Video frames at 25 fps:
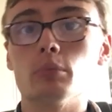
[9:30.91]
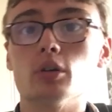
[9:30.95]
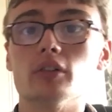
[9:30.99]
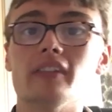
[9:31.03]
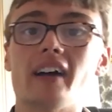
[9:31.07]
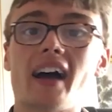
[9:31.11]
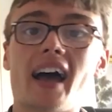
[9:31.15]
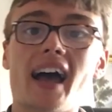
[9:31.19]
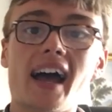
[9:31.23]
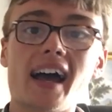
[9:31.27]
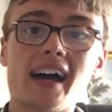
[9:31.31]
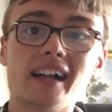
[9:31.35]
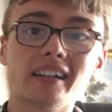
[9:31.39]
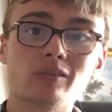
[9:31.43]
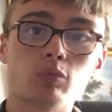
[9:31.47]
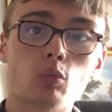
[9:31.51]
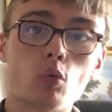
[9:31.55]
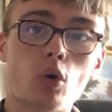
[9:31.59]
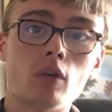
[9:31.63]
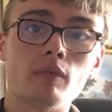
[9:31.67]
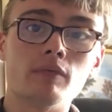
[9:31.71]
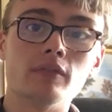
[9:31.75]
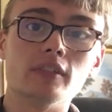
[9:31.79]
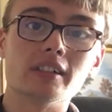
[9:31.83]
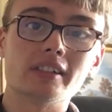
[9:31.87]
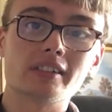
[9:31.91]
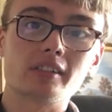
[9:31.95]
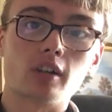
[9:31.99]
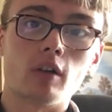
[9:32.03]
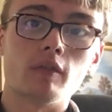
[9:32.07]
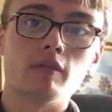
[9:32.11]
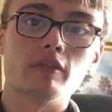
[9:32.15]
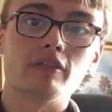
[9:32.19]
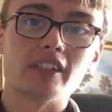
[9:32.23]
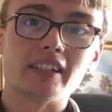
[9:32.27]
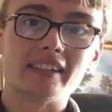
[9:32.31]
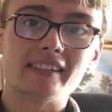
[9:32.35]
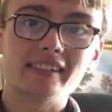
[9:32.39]
but there has one that's
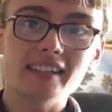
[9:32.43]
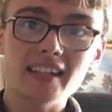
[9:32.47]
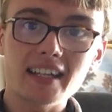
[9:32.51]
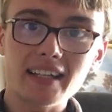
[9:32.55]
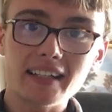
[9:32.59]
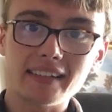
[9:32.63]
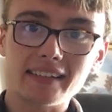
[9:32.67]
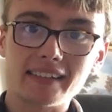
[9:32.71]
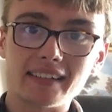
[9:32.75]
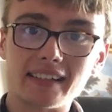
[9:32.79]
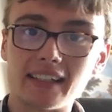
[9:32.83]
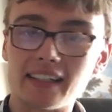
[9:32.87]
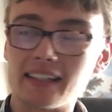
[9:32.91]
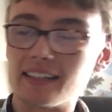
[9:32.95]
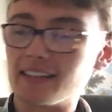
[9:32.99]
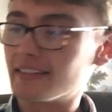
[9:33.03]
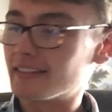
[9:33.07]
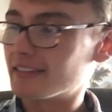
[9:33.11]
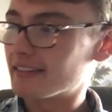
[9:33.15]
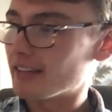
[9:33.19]
gone for 16.